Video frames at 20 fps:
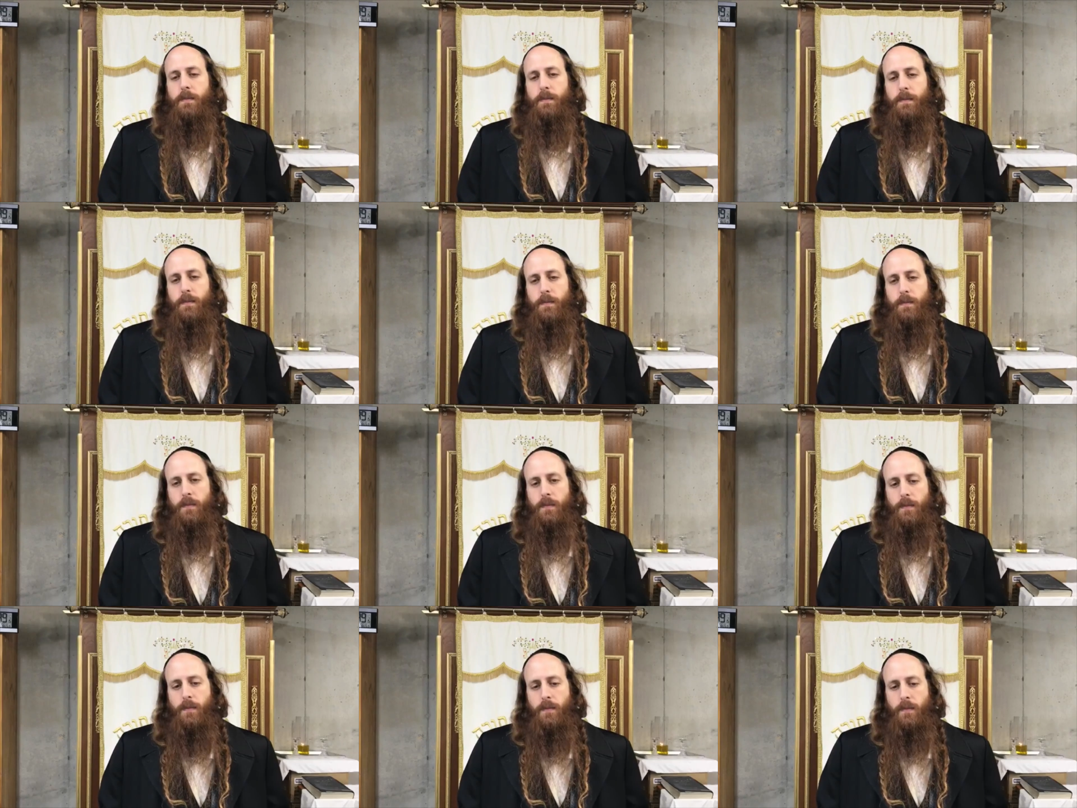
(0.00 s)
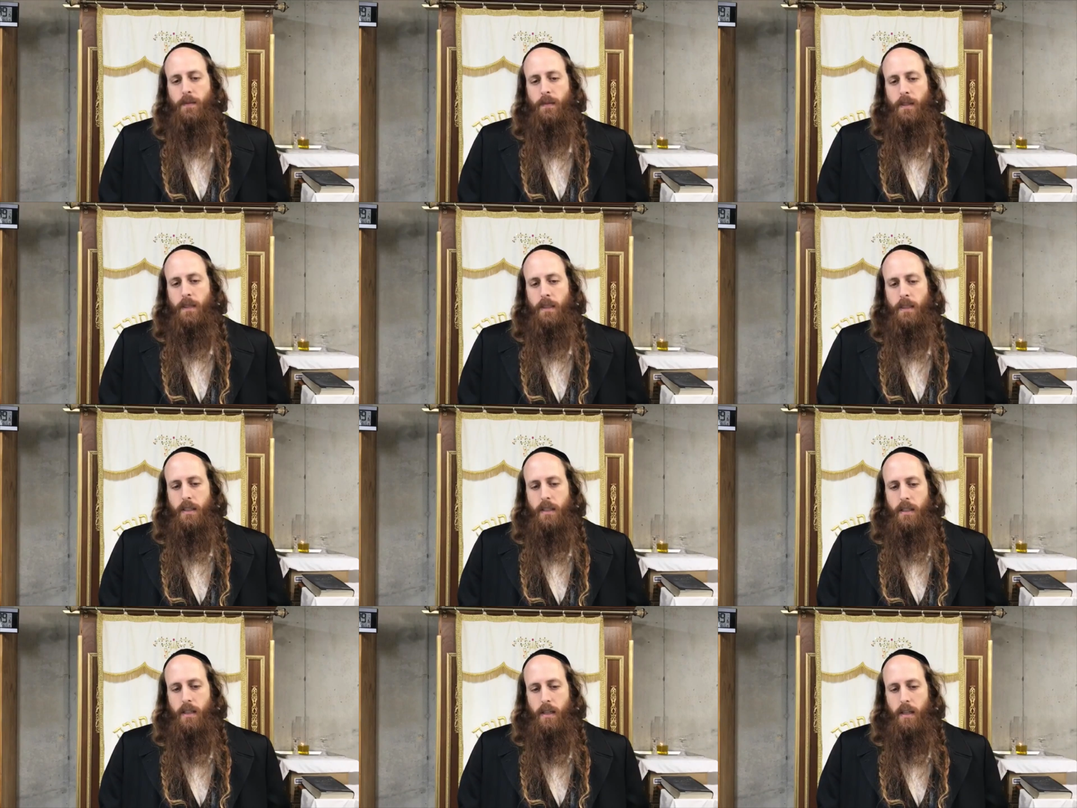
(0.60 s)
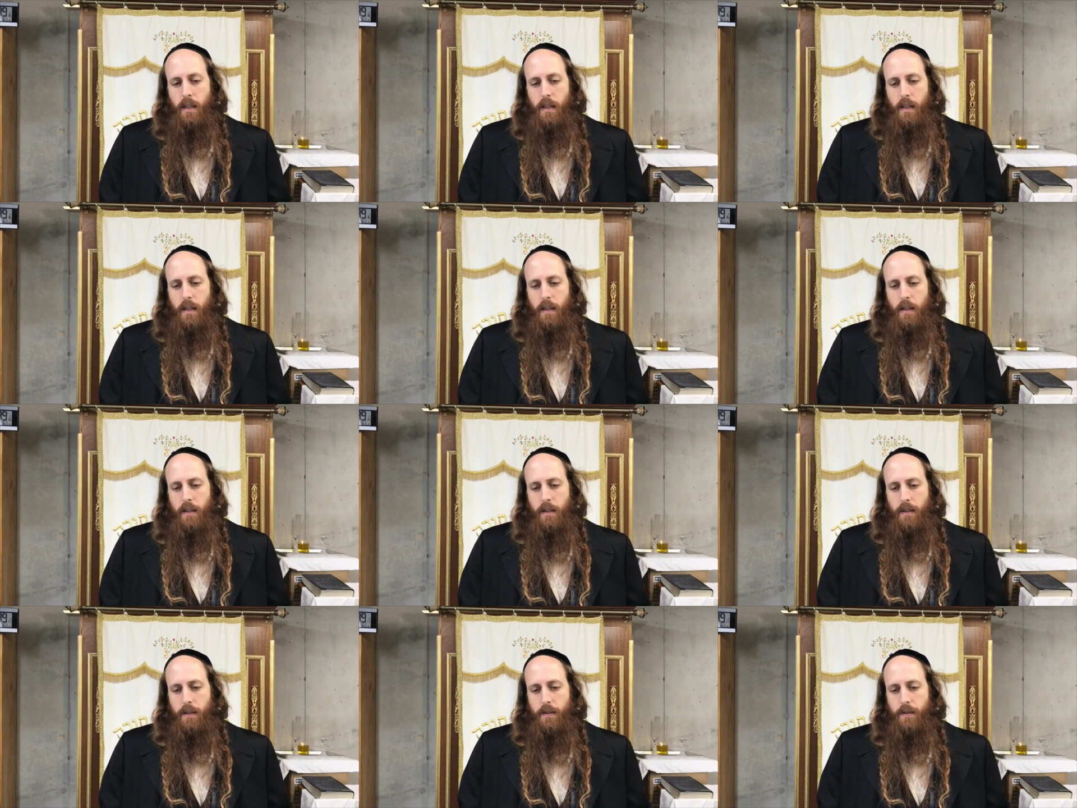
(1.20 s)

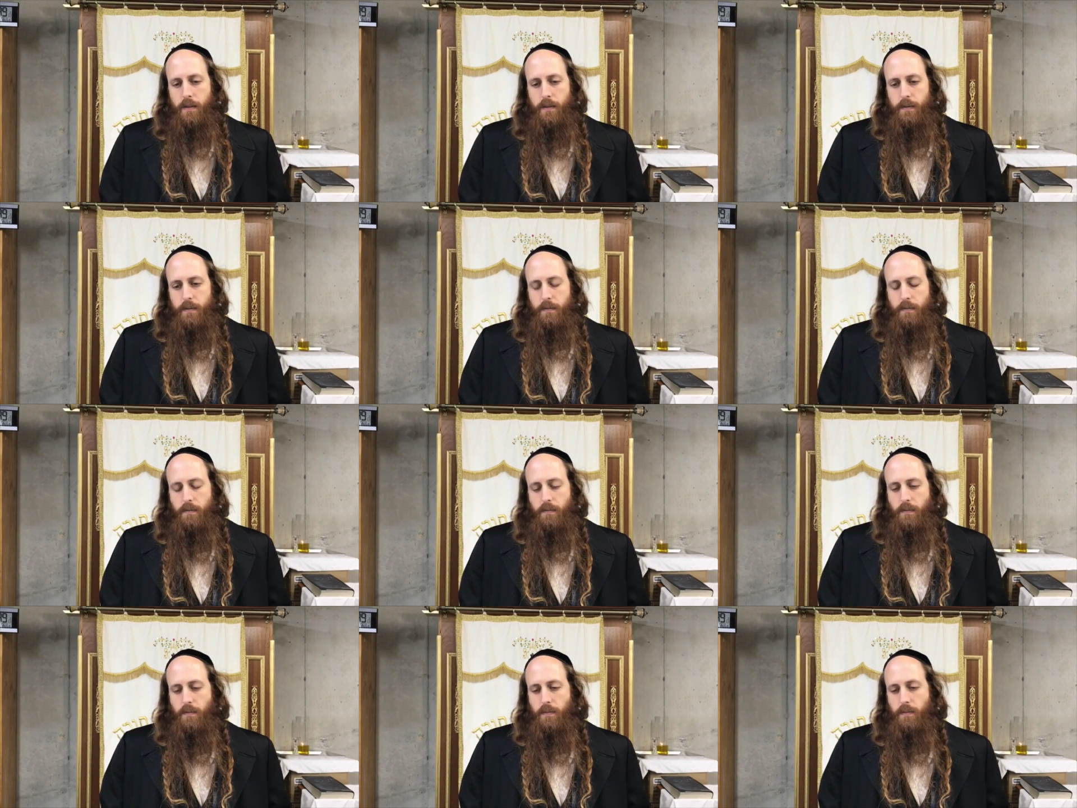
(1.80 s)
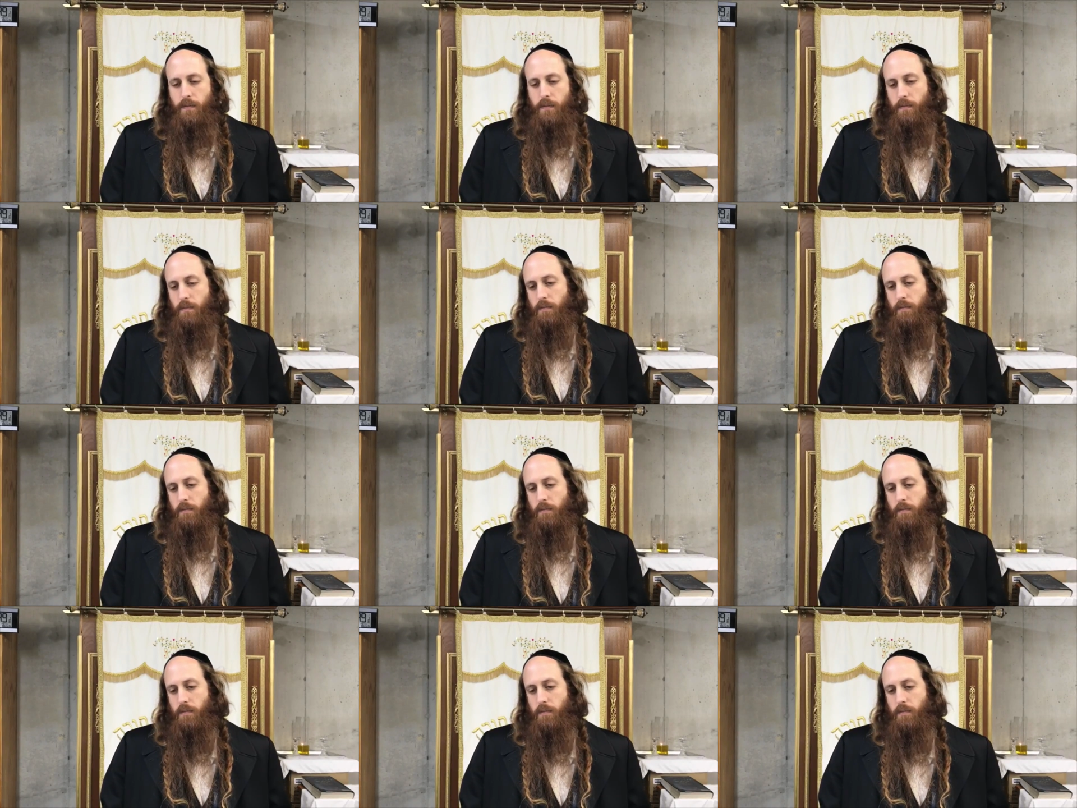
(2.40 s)
No one is speaking in this clip.